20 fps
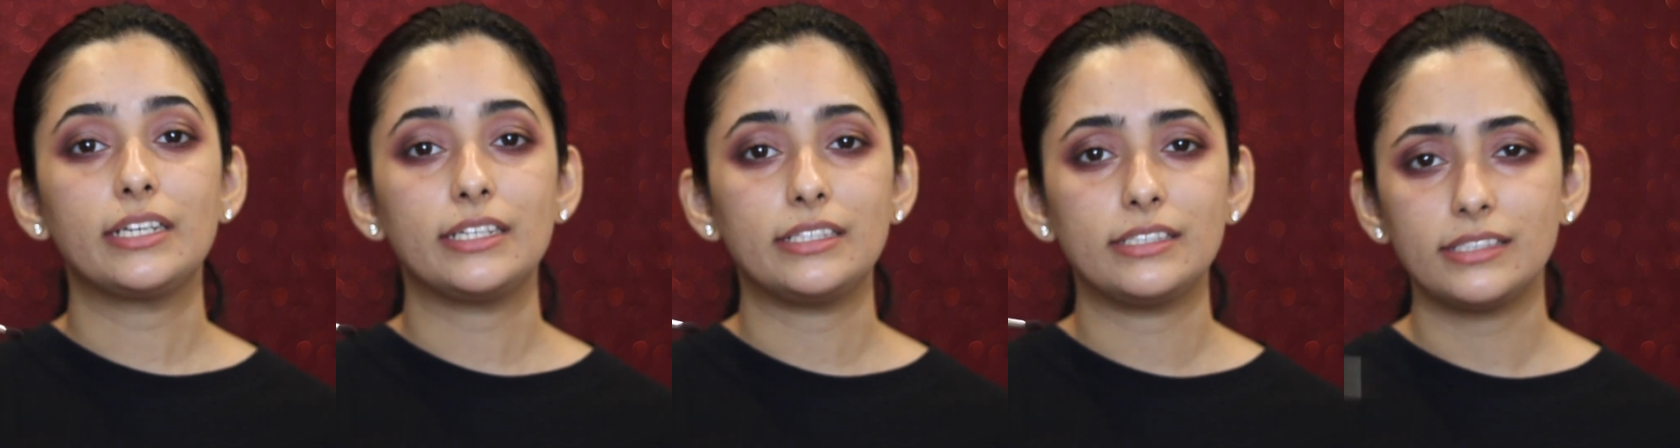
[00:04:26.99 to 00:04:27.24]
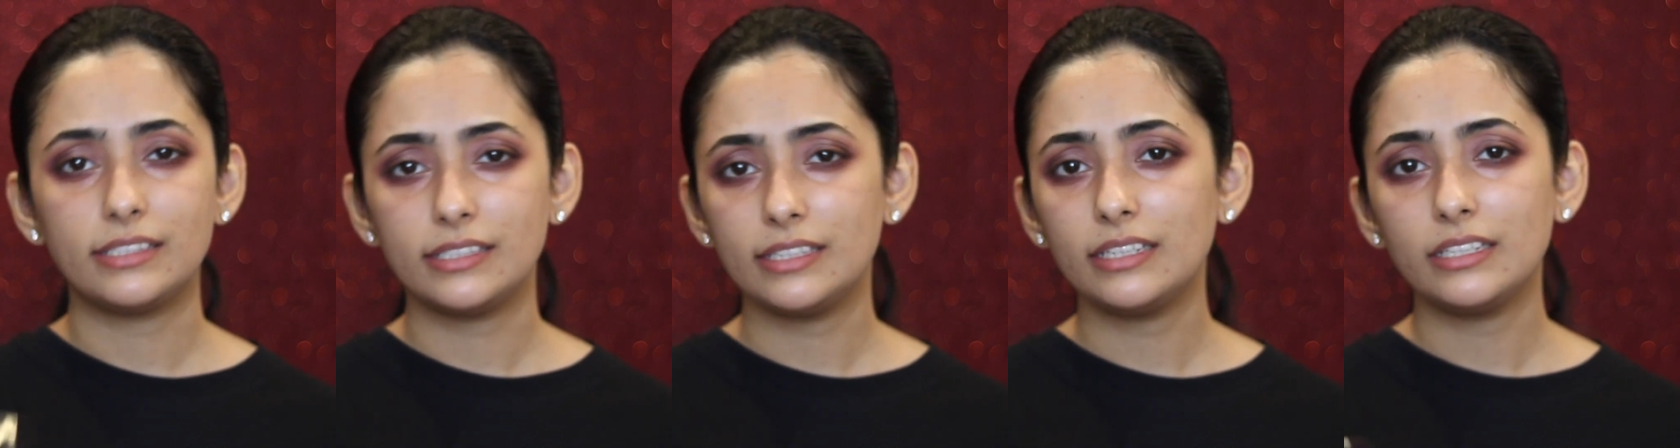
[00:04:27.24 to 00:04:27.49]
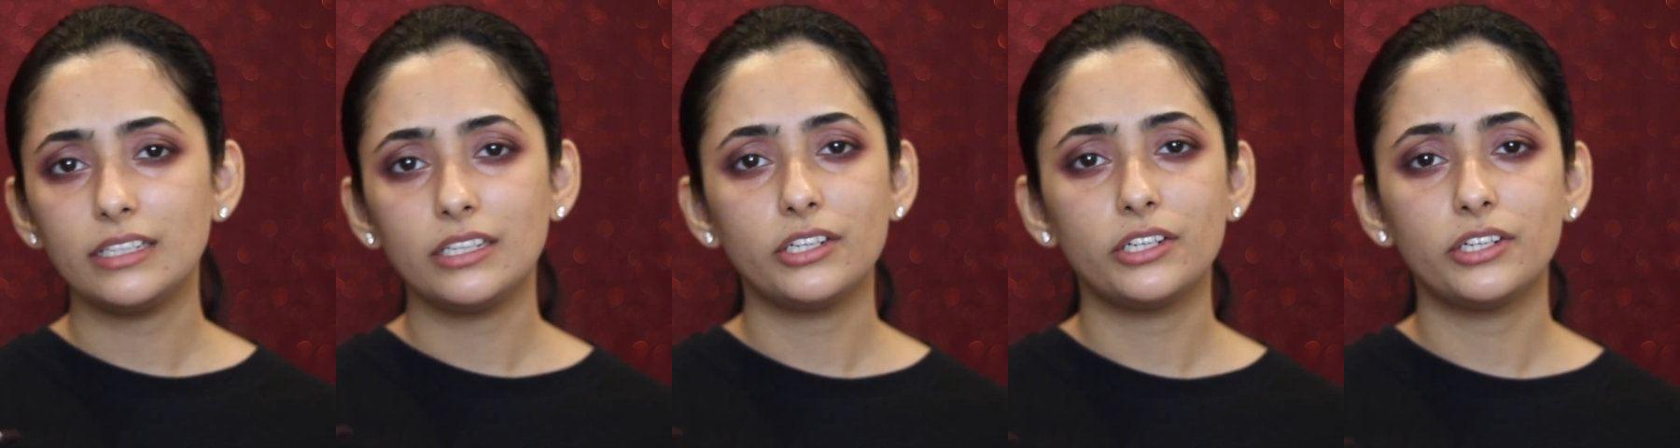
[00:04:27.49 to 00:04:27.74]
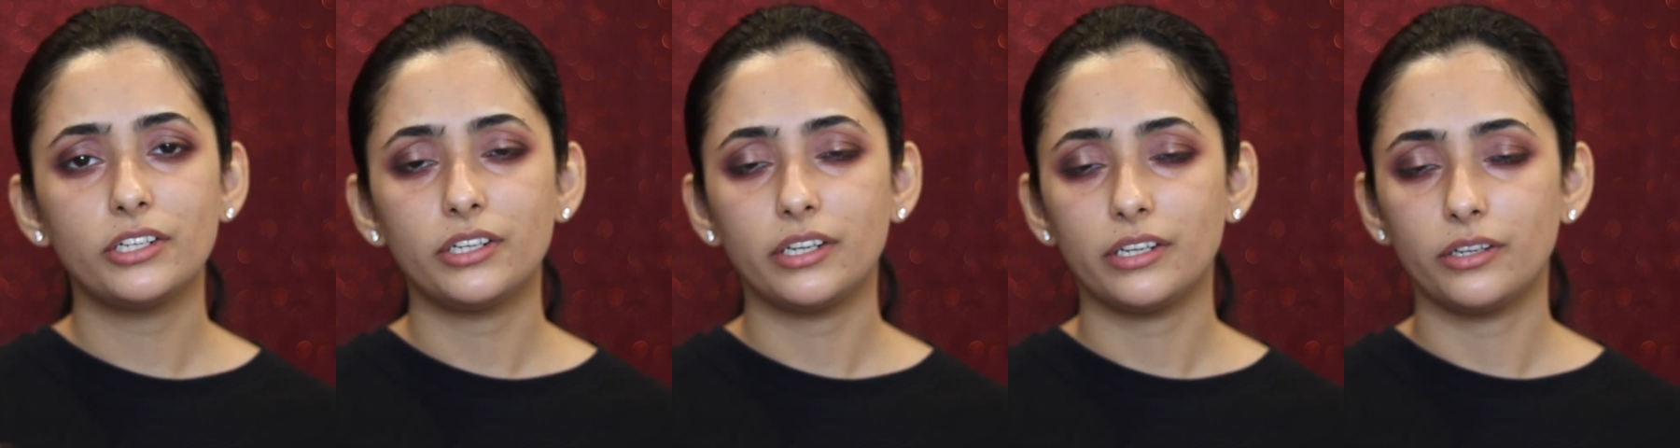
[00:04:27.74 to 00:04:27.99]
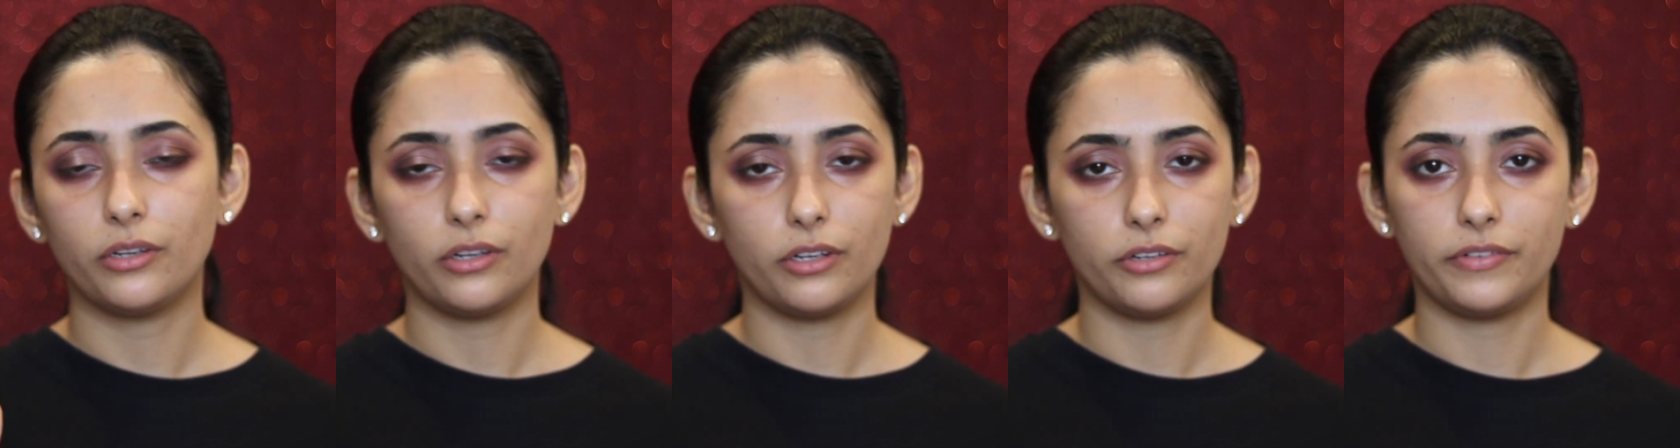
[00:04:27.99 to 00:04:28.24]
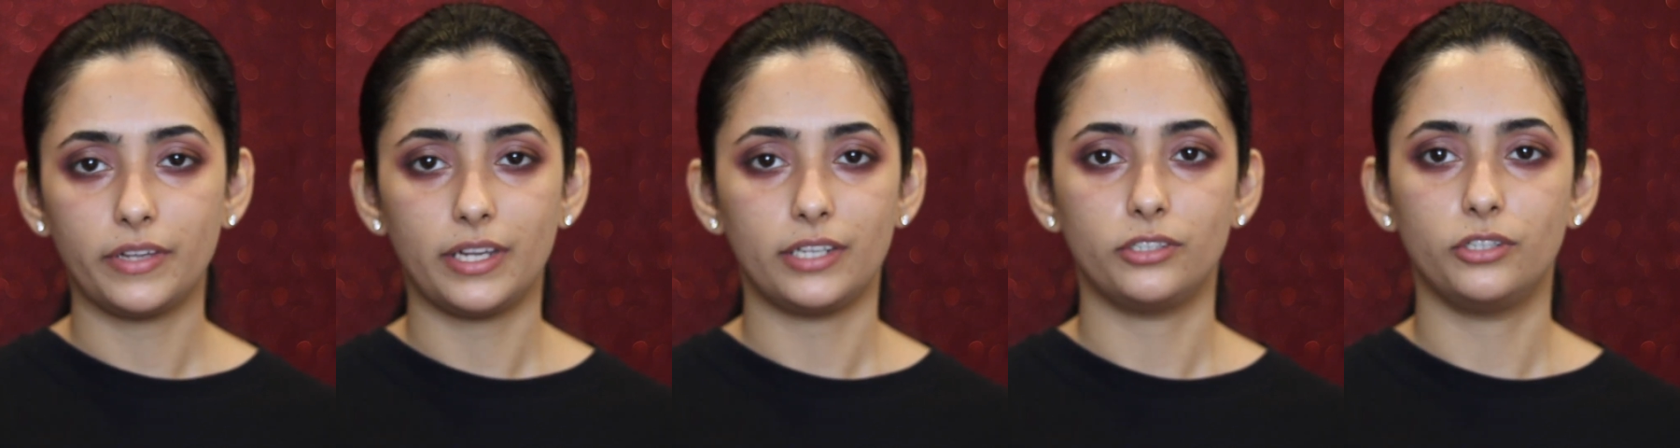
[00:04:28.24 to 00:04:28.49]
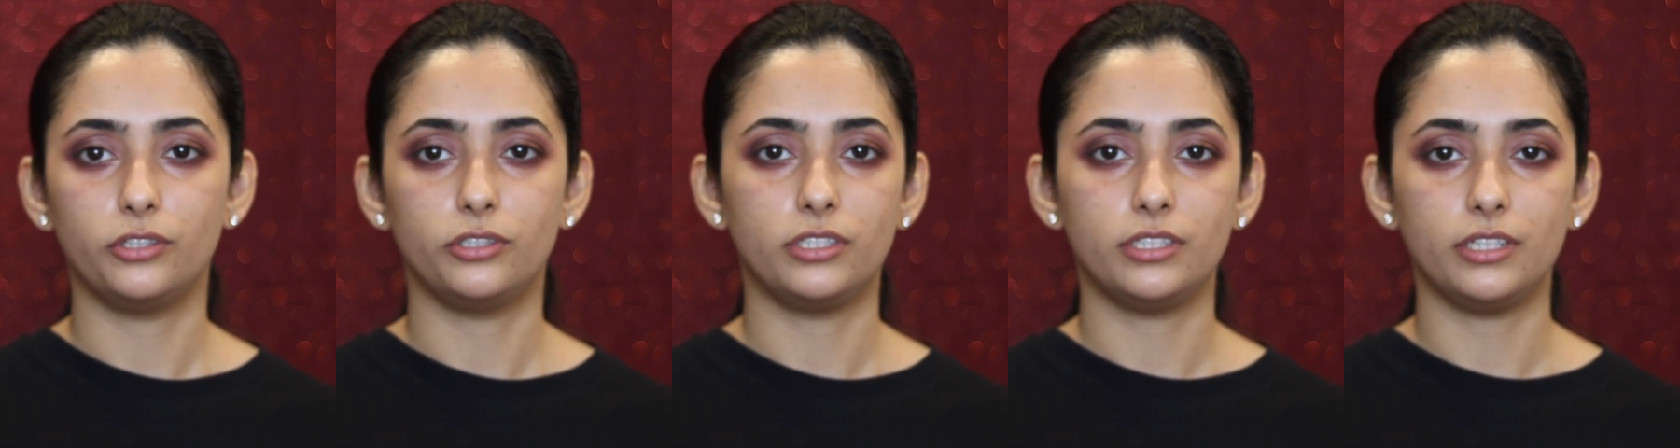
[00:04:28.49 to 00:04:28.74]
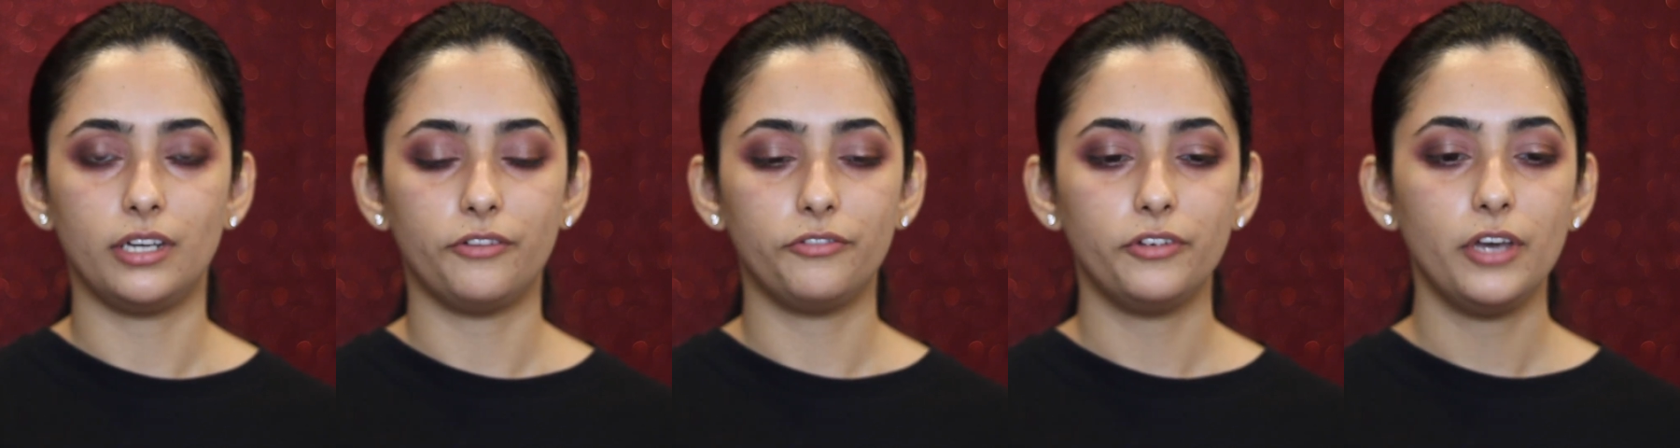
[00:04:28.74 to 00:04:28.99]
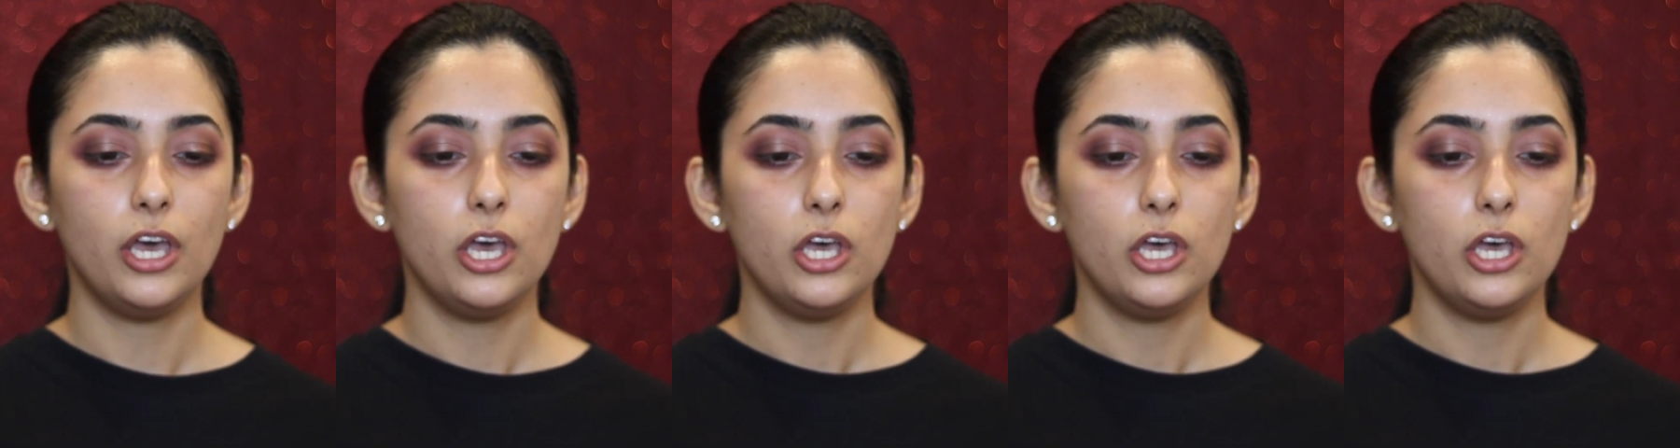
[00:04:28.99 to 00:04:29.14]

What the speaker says: concealer and all of that good stuff.